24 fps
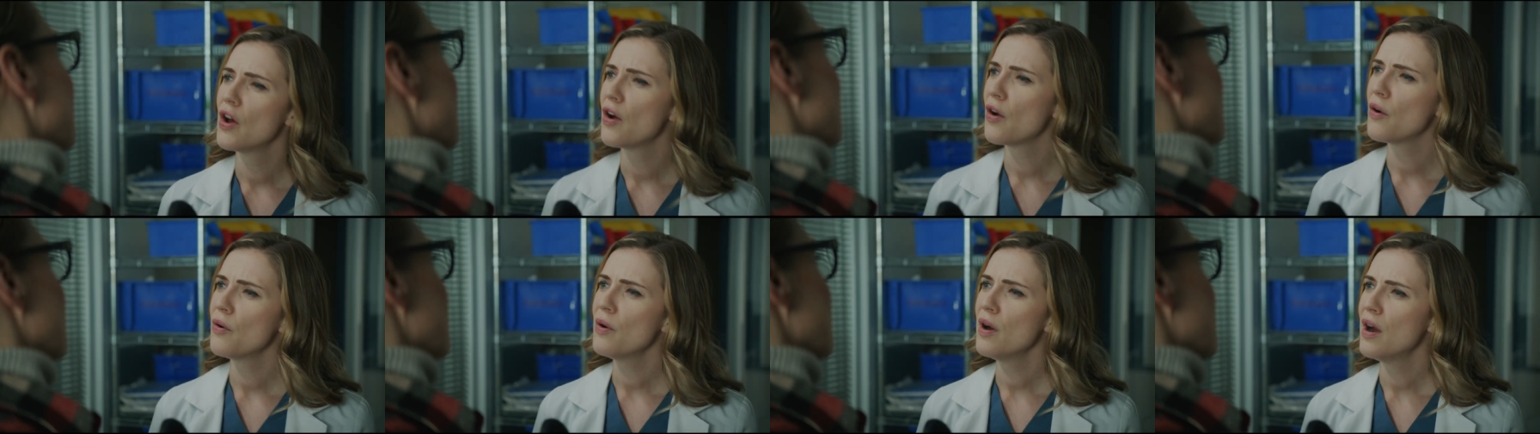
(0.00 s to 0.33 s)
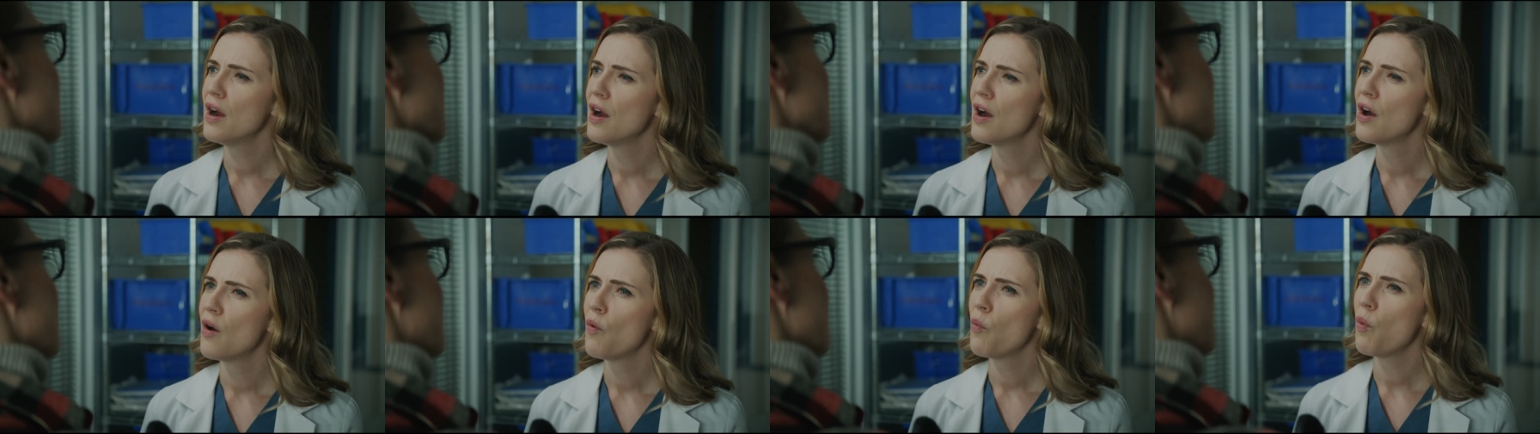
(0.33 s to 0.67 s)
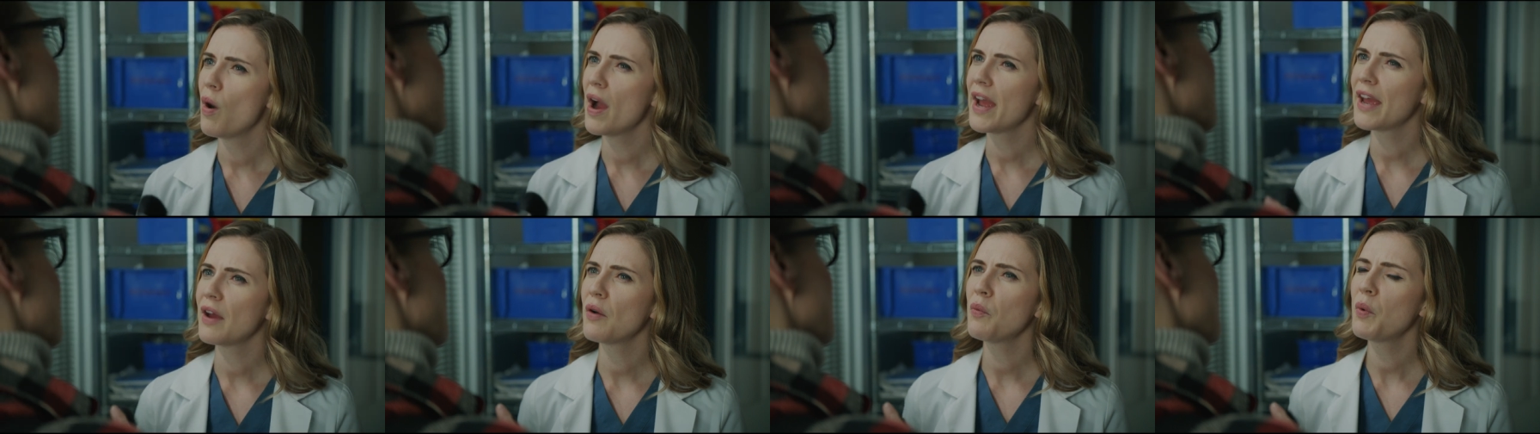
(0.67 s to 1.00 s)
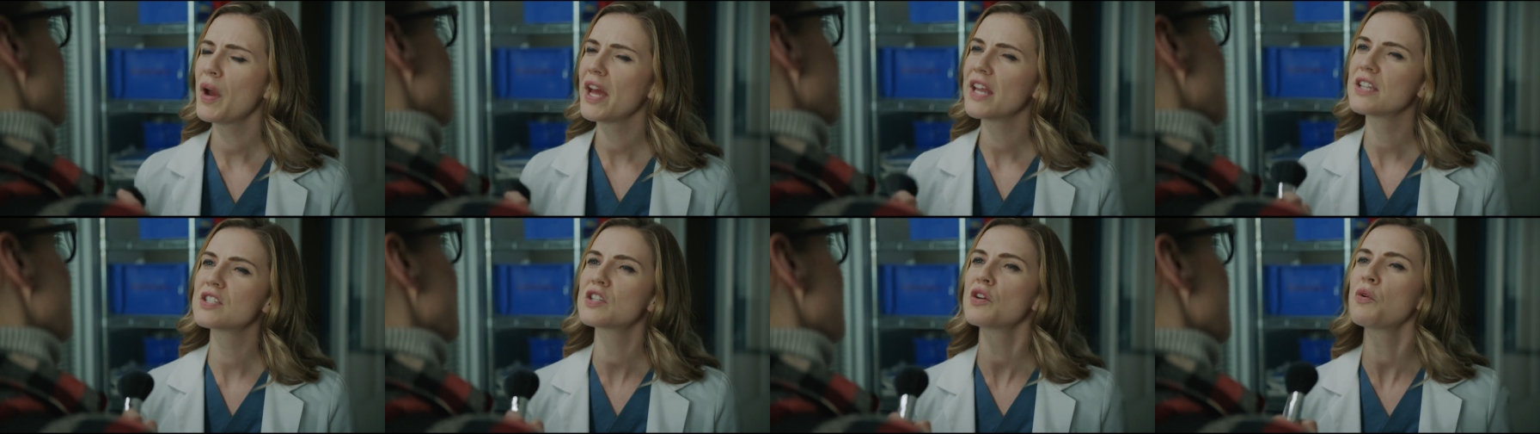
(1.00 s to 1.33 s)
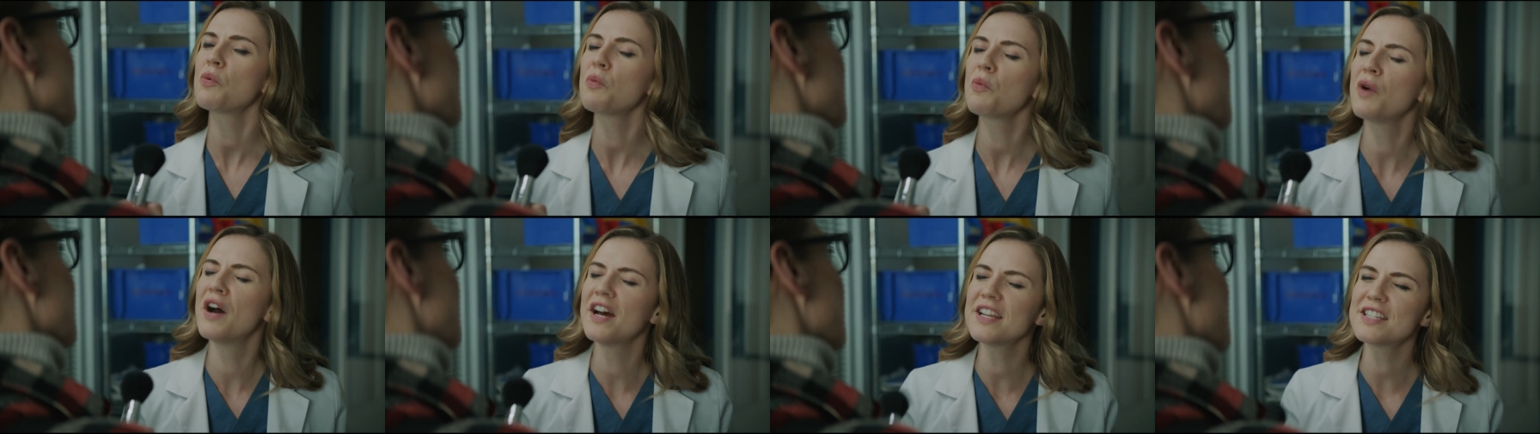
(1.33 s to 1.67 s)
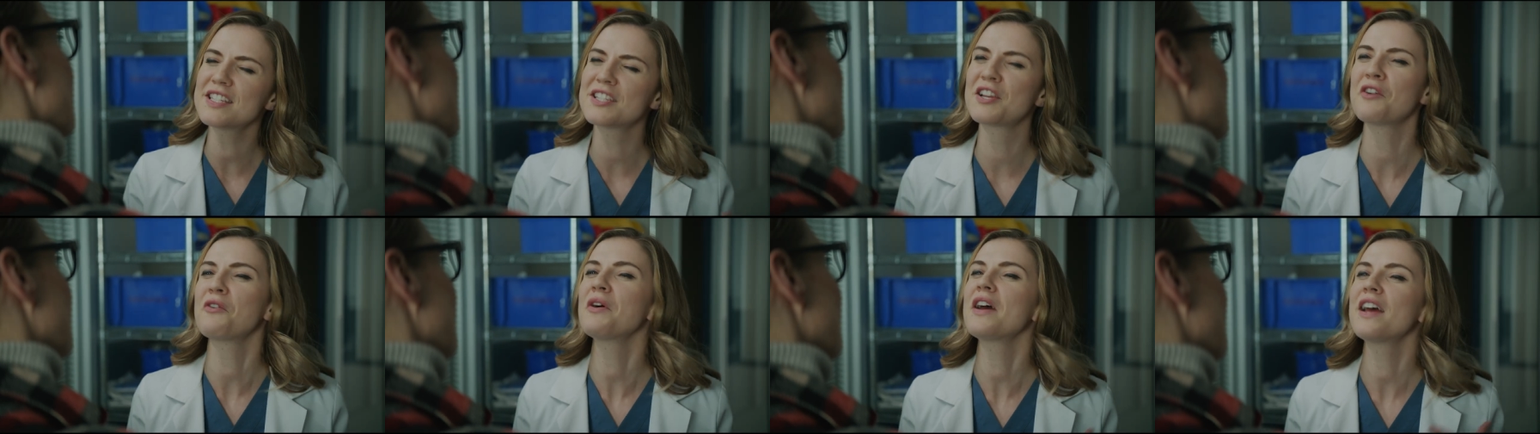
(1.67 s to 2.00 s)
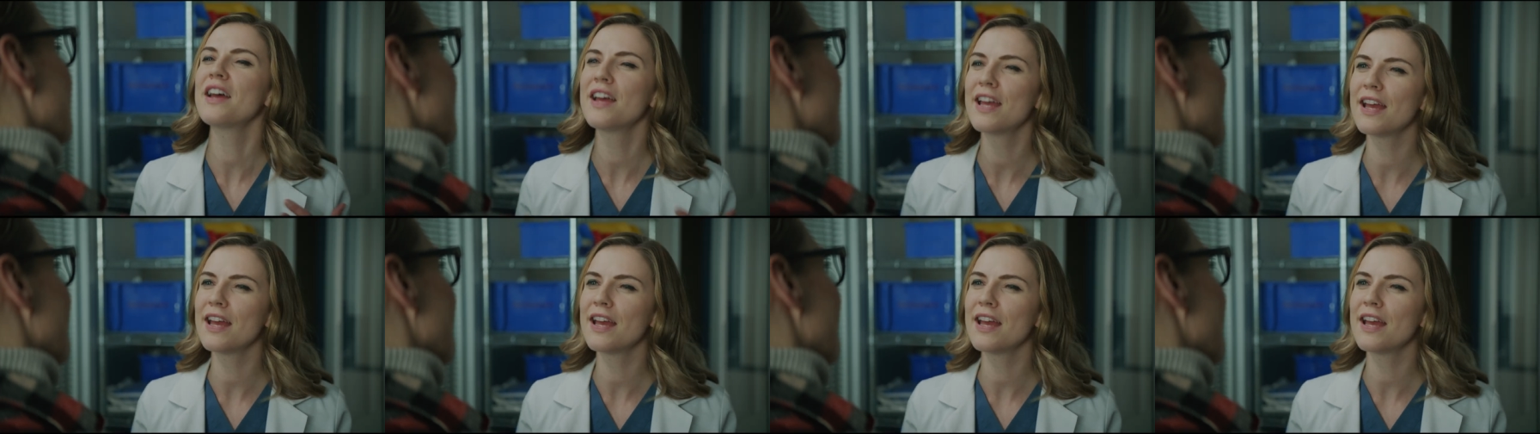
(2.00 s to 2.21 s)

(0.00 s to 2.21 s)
No. Wait, wait, so what? So